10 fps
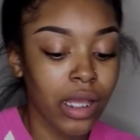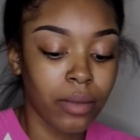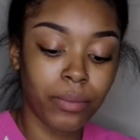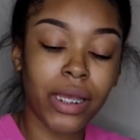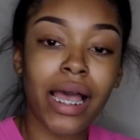
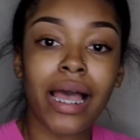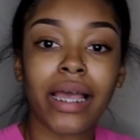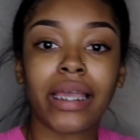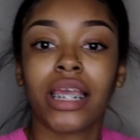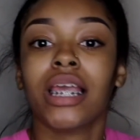But
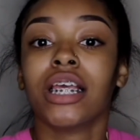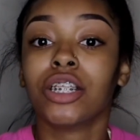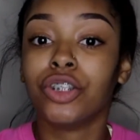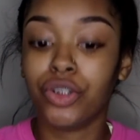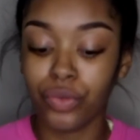
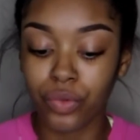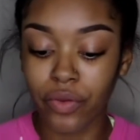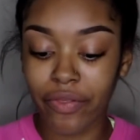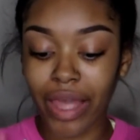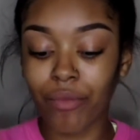
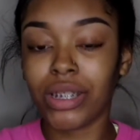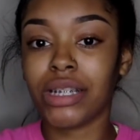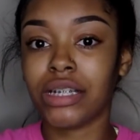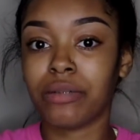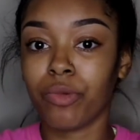that one
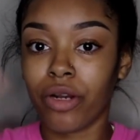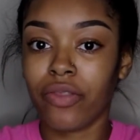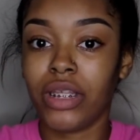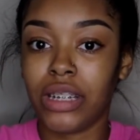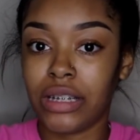is more on
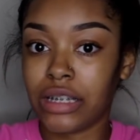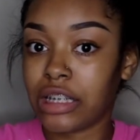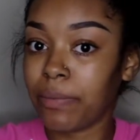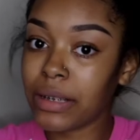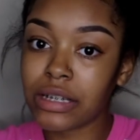the
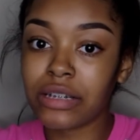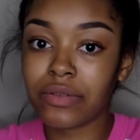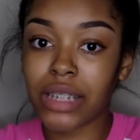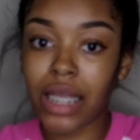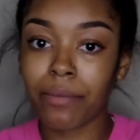expensive
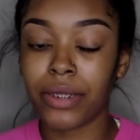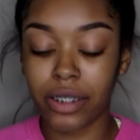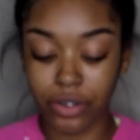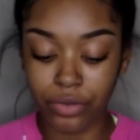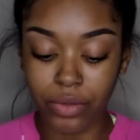side, but I
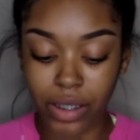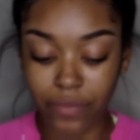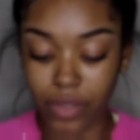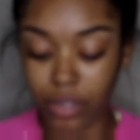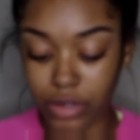do have
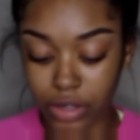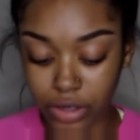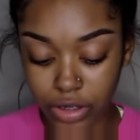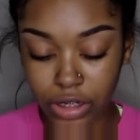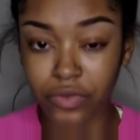an
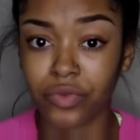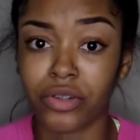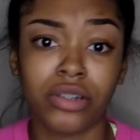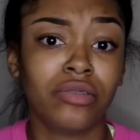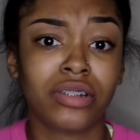alternative for
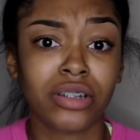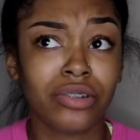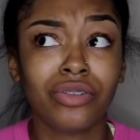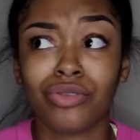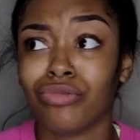those
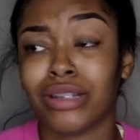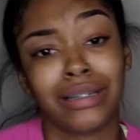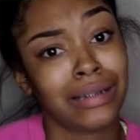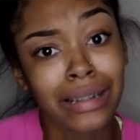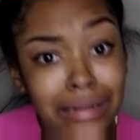girls who
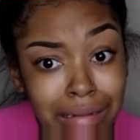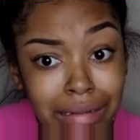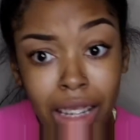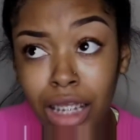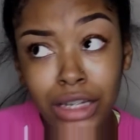cannot,
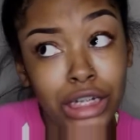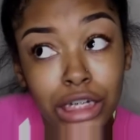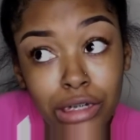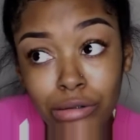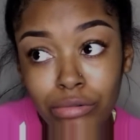you
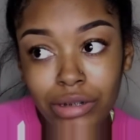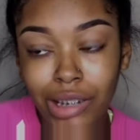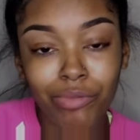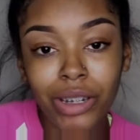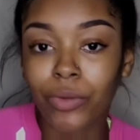know,
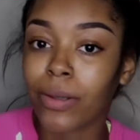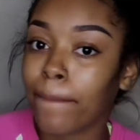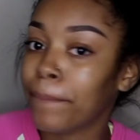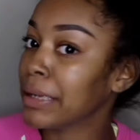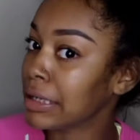we on a
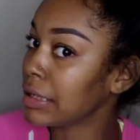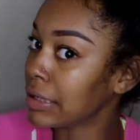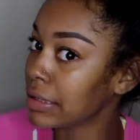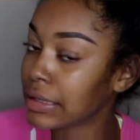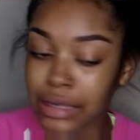
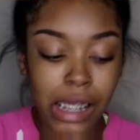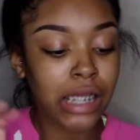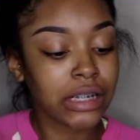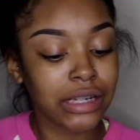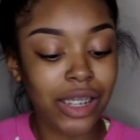budget.
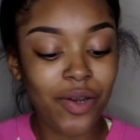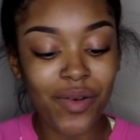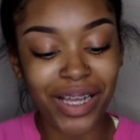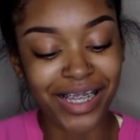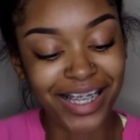So
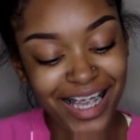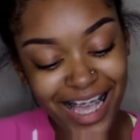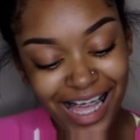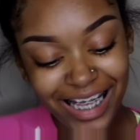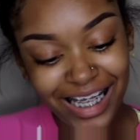
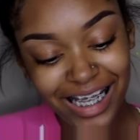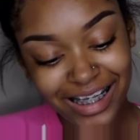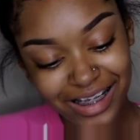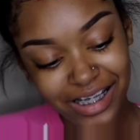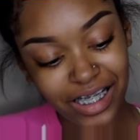I got
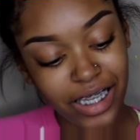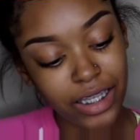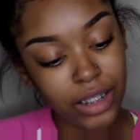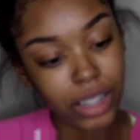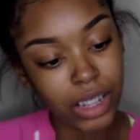the
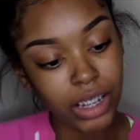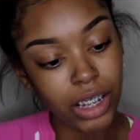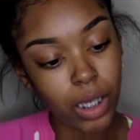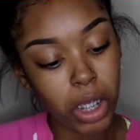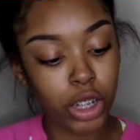LA
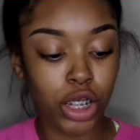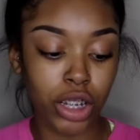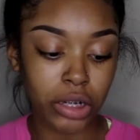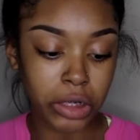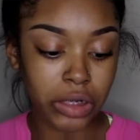
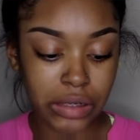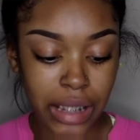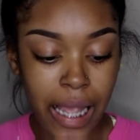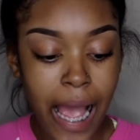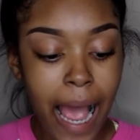Colors
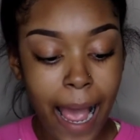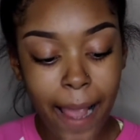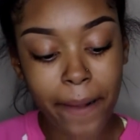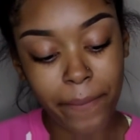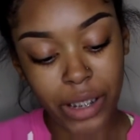
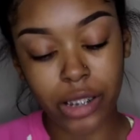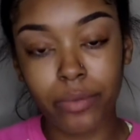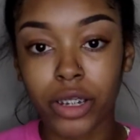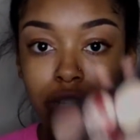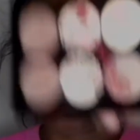Eye Makeup
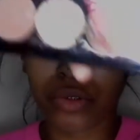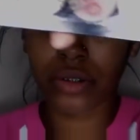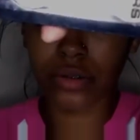Contour